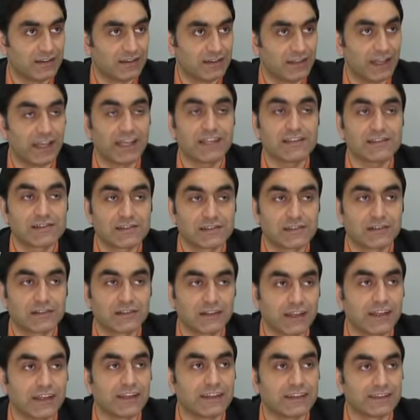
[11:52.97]
The answer
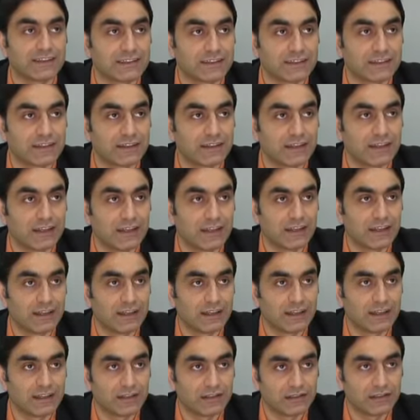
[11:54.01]
in it.
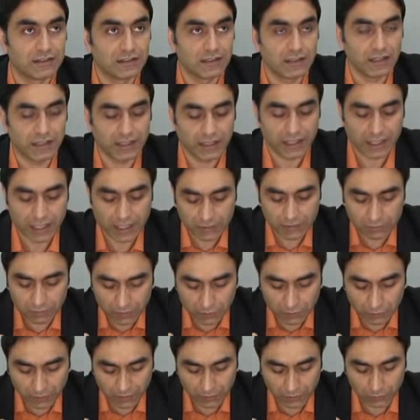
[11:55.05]

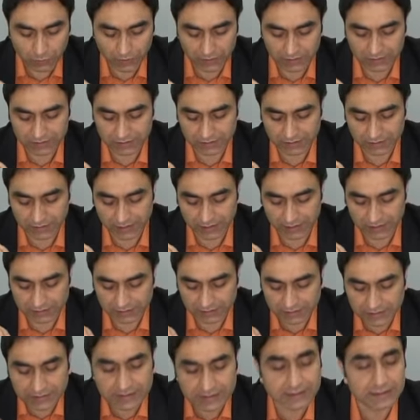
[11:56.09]
Everyone, when they
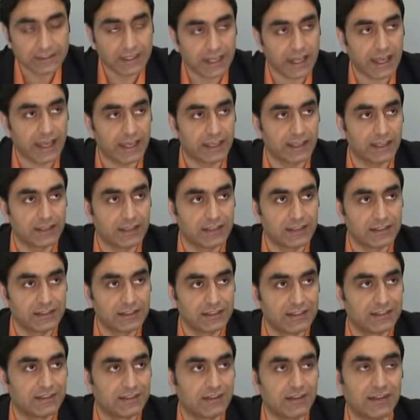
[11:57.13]
read the ayah,
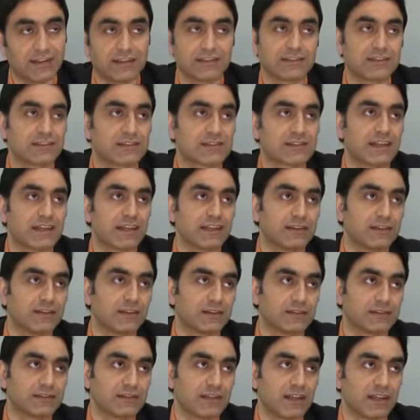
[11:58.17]
they understand the
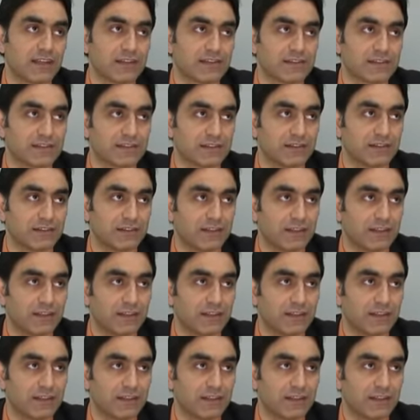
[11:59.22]
answer.